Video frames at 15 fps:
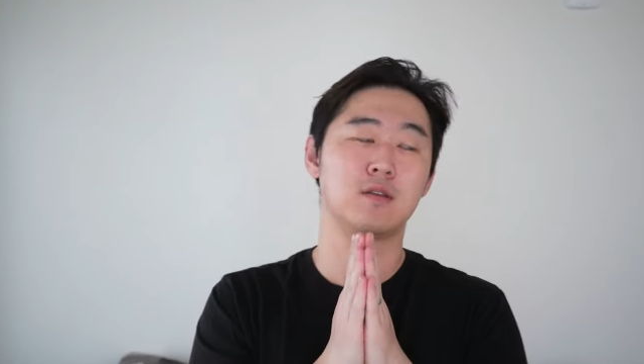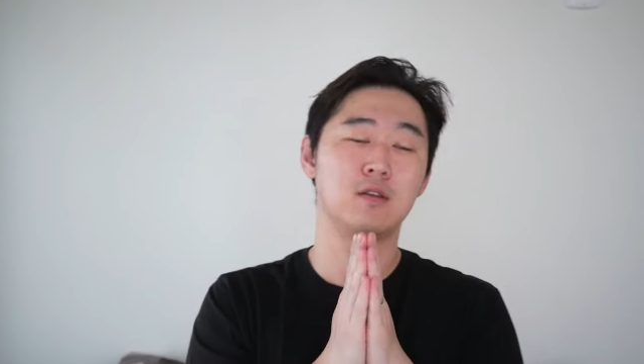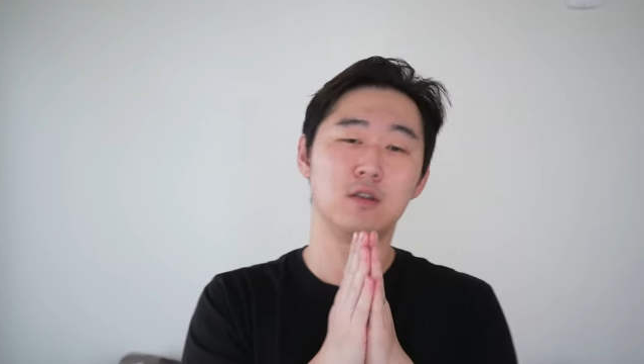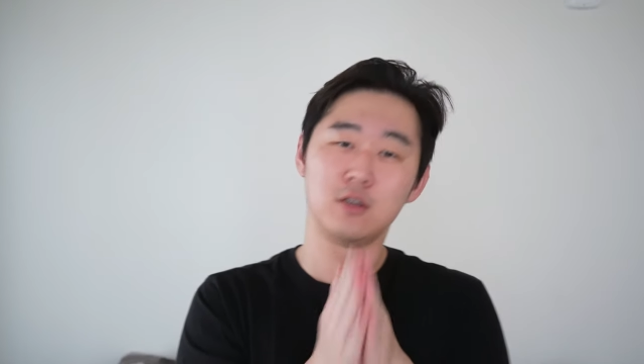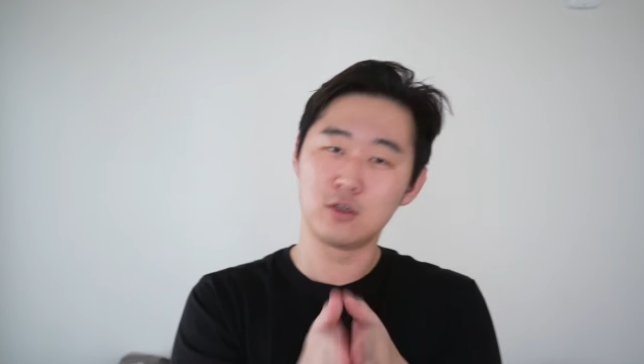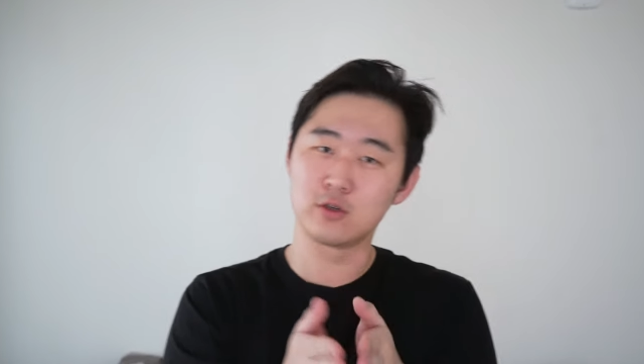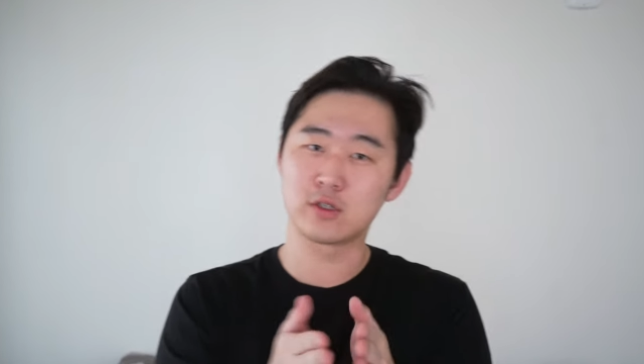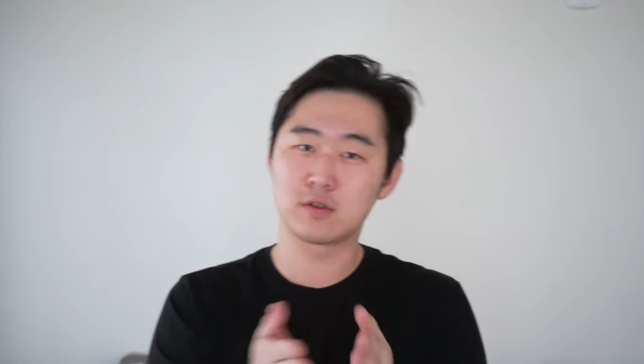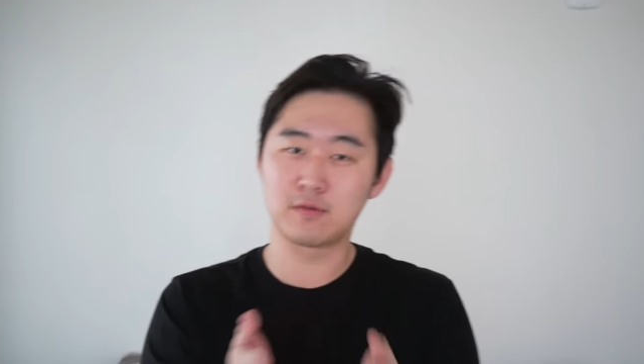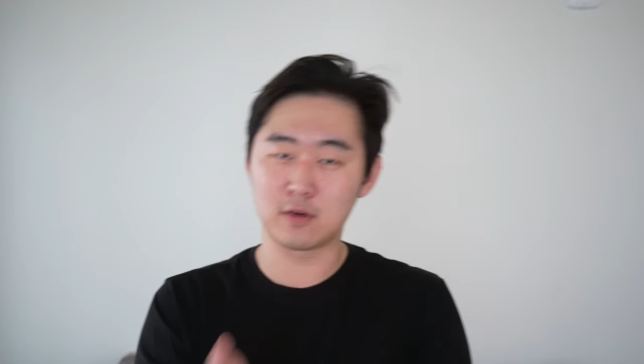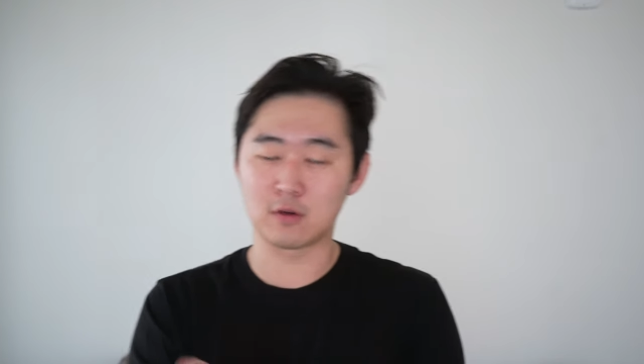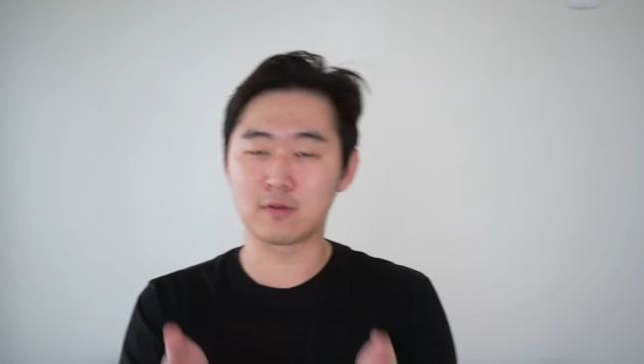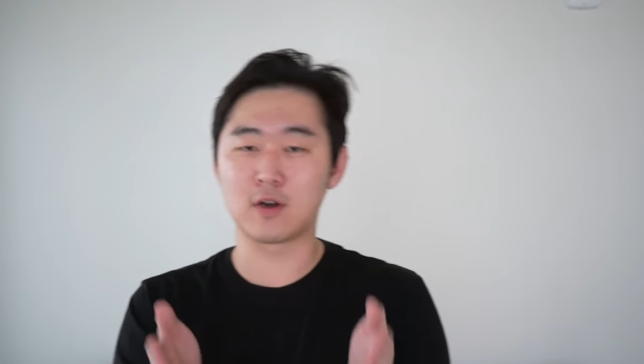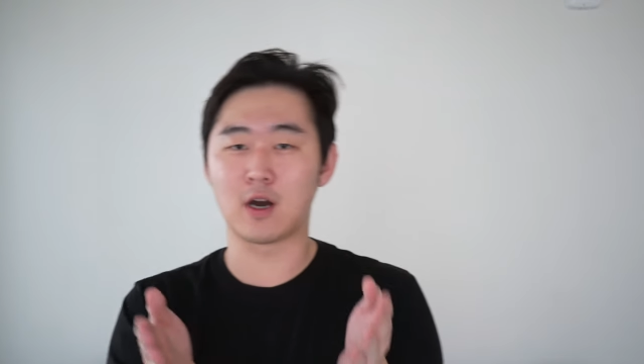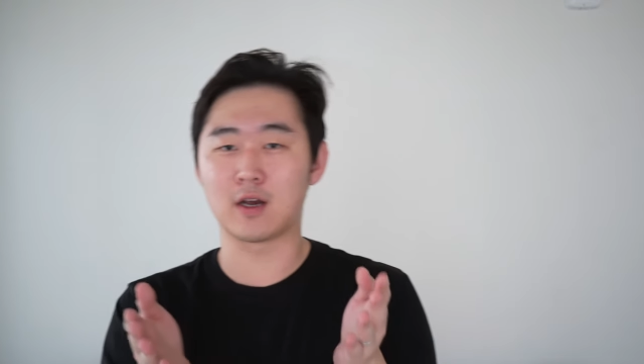the newest
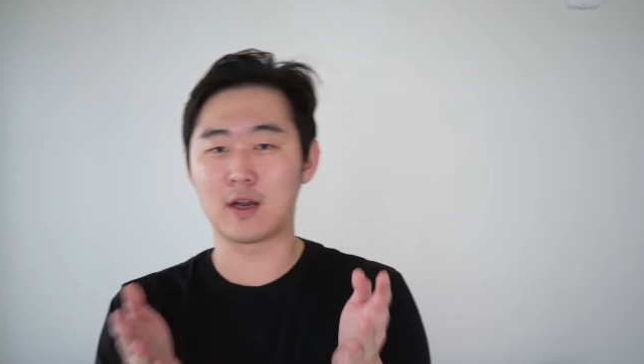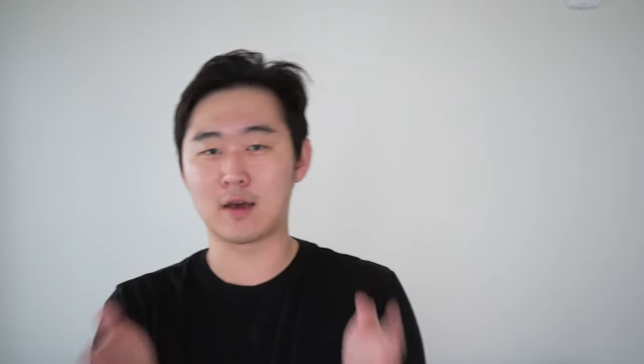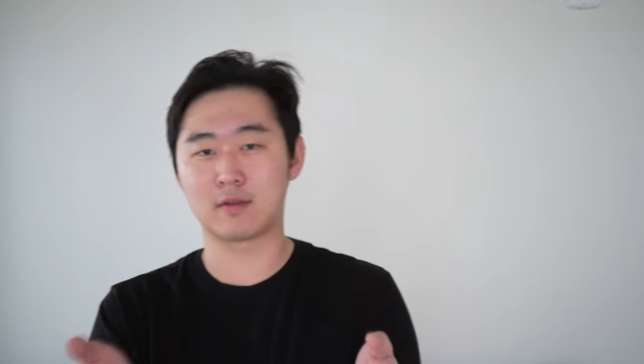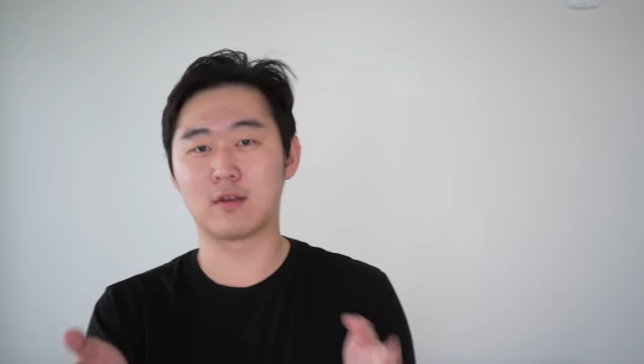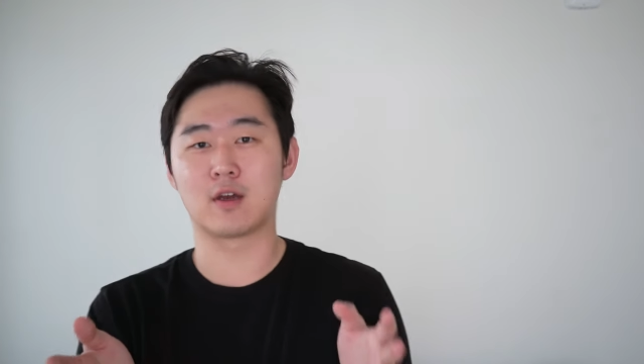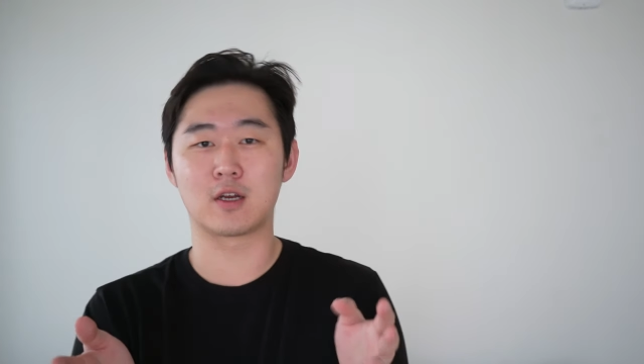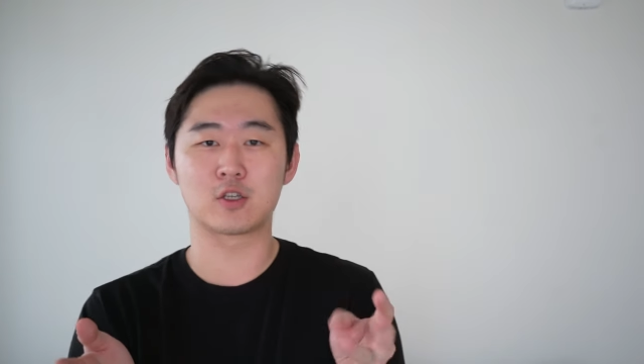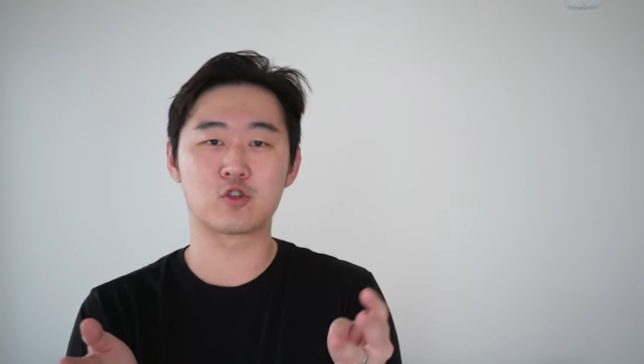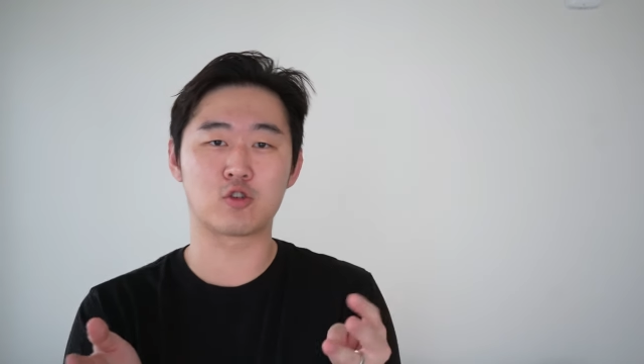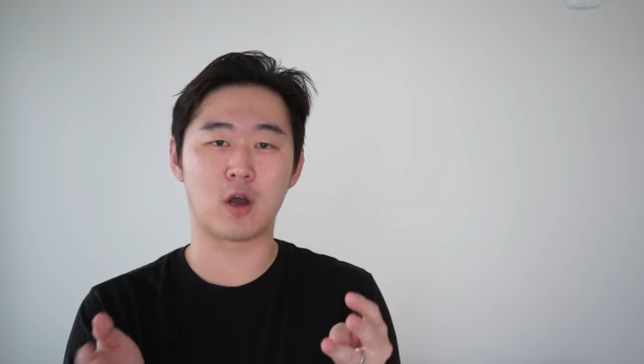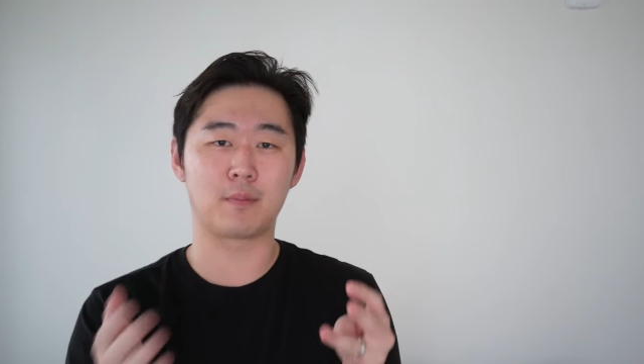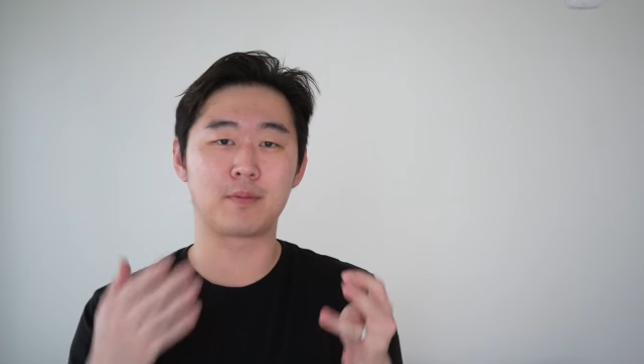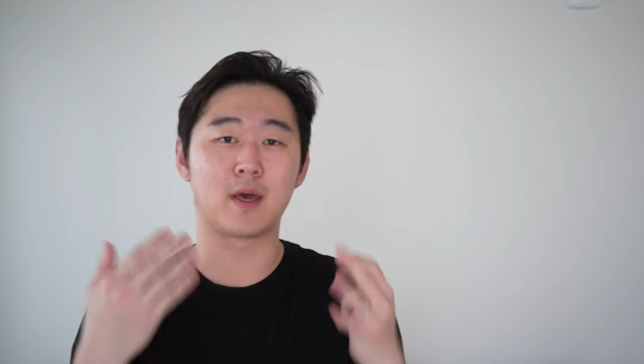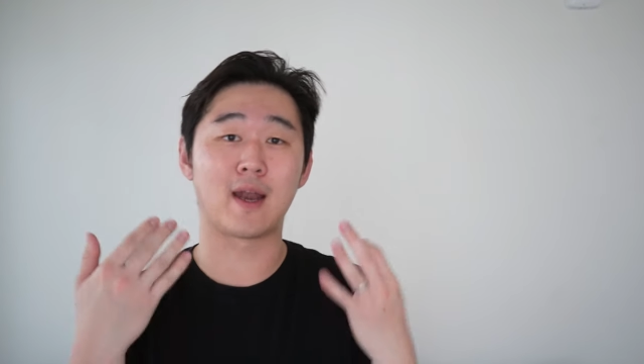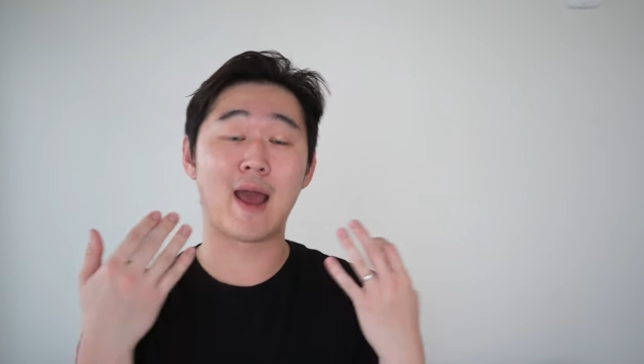Fear of God athletics
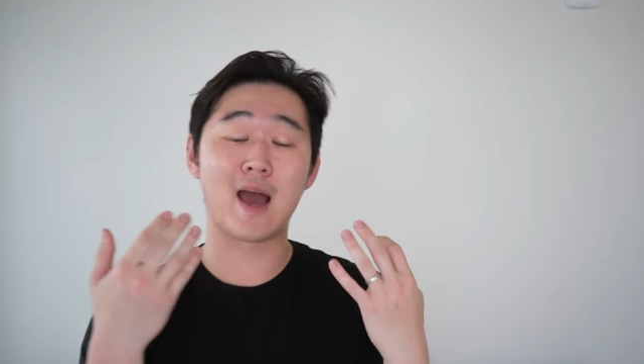drop that